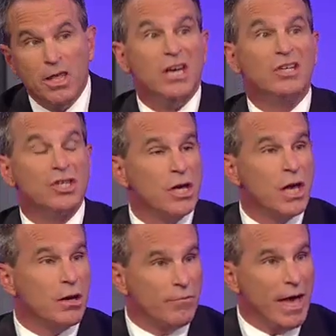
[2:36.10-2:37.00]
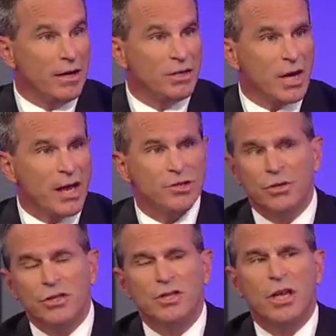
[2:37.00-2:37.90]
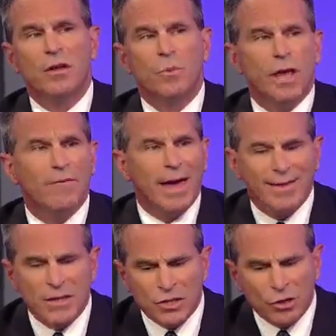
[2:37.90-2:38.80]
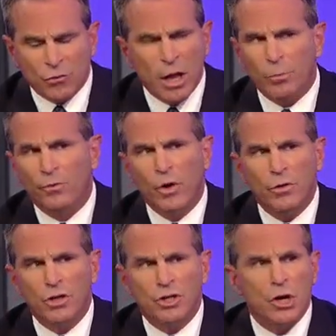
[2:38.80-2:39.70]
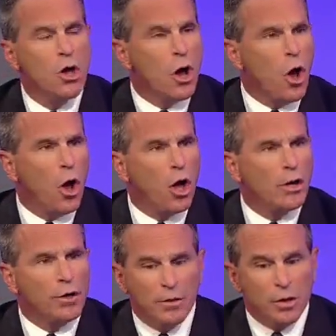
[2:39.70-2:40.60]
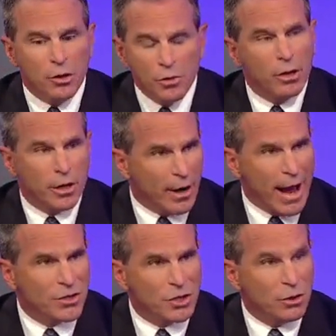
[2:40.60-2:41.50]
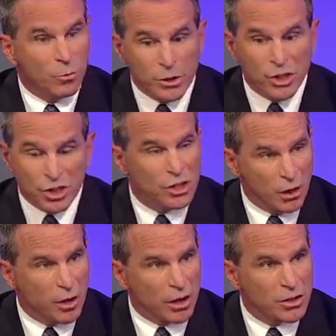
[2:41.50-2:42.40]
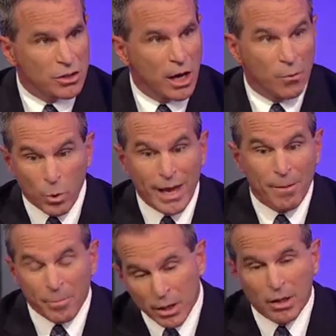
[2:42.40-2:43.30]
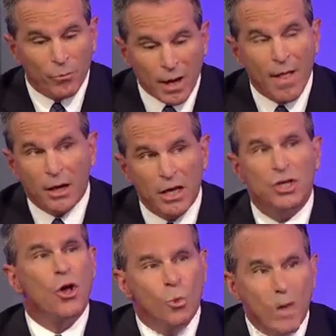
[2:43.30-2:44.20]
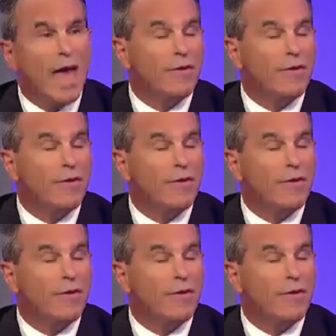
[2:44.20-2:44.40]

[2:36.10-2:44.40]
the extent of that disaster. Instead, we have had this incredible focus on the nuclear accident, which is serious. And we, but the reality is, we